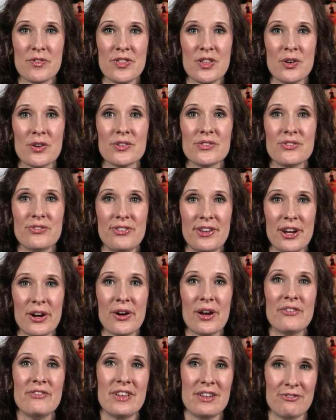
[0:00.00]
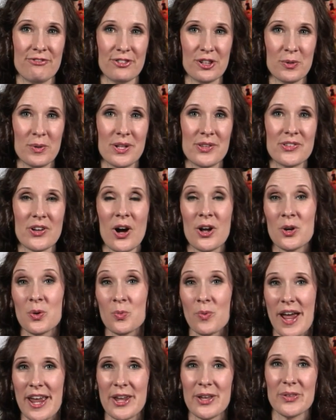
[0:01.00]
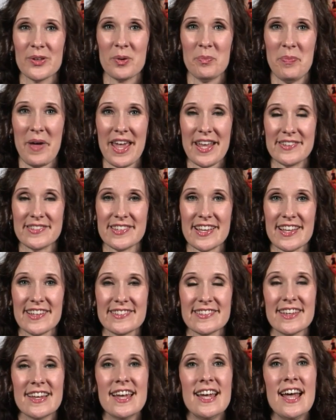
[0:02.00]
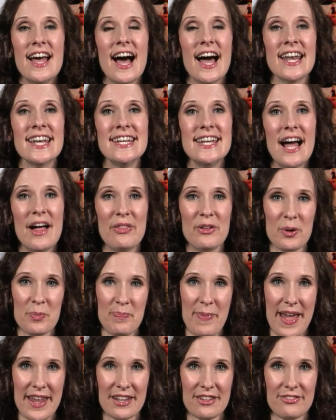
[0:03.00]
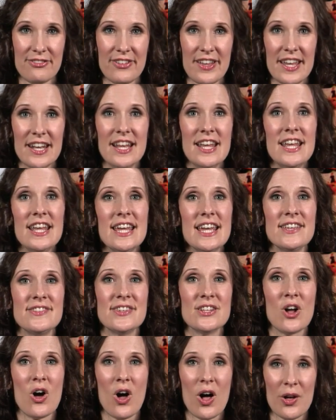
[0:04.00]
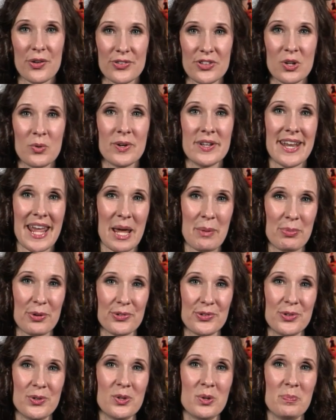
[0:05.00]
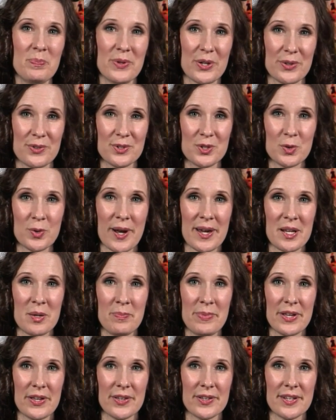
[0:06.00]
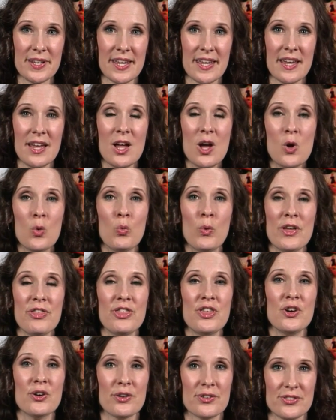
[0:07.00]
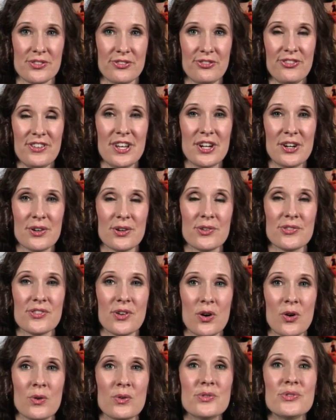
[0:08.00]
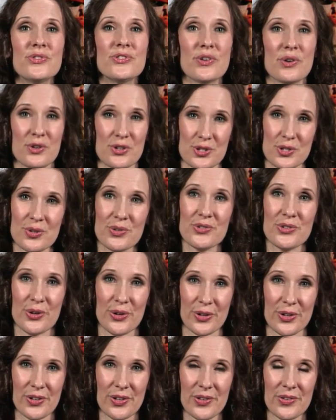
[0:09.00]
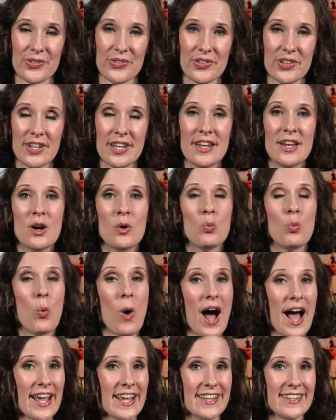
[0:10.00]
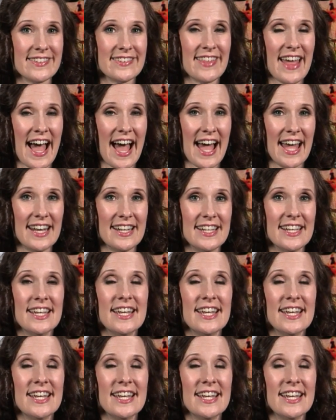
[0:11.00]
with your sphere of influence on a regular basis. Another benefit is it also enables you to build credibility with your sphere's own social circles. Why is that?